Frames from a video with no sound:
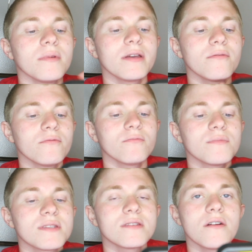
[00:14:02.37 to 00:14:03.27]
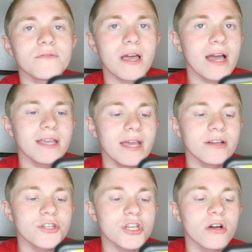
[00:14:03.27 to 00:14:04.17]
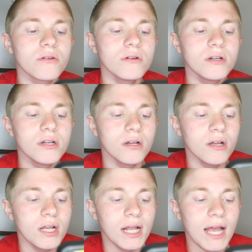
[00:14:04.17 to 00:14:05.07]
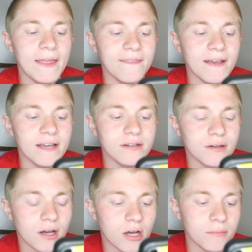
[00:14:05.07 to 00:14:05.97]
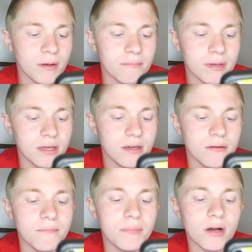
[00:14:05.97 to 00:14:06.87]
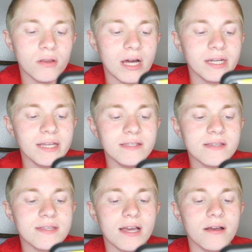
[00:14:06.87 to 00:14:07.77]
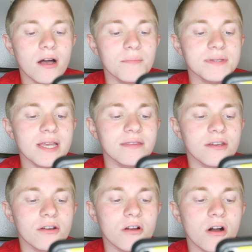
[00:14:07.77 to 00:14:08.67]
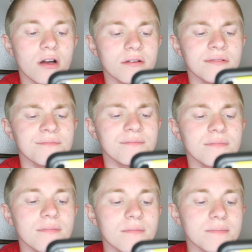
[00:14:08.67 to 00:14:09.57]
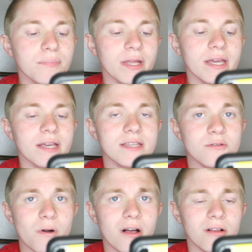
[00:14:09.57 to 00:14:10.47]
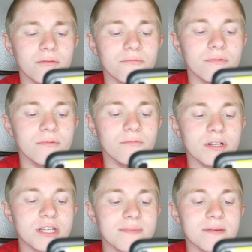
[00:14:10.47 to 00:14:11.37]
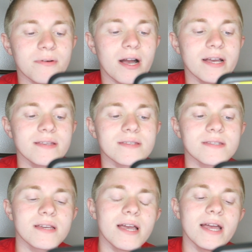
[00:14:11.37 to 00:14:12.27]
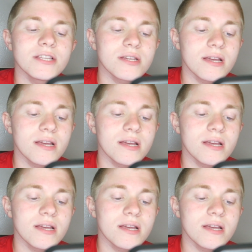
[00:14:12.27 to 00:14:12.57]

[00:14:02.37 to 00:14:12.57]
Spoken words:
like, stuff that I can't show. And then, but a lot of kids are upset that you're gone. Blank as well, which I'm surprised. And